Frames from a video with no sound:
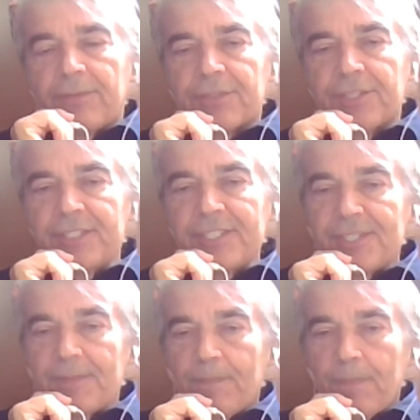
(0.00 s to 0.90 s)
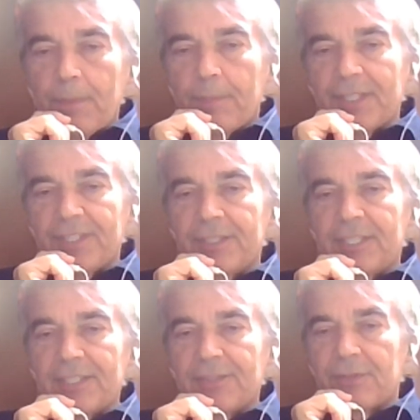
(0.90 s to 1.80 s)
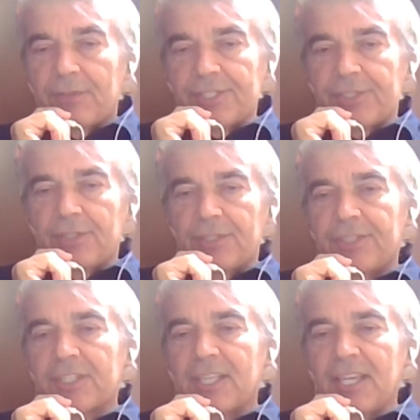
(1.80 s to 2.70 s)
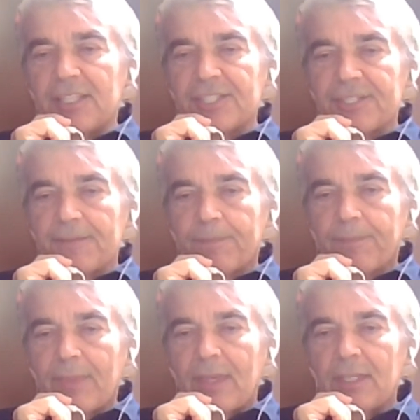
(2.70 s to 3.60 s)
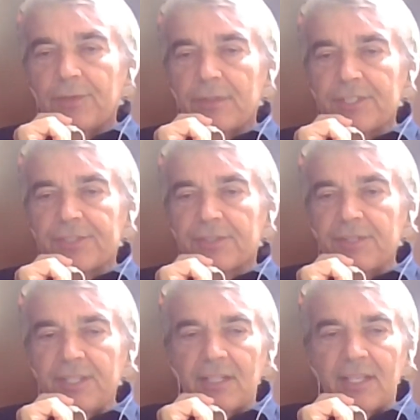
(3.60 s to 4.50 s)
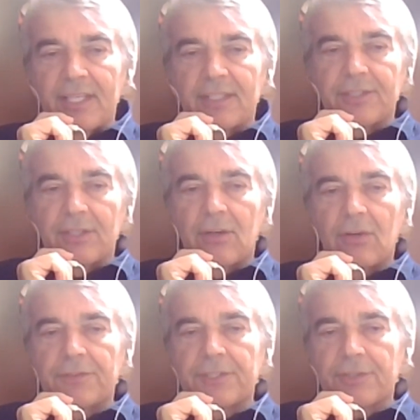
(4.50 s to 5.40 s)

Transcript: for this, but that was not the case. It was the real end of the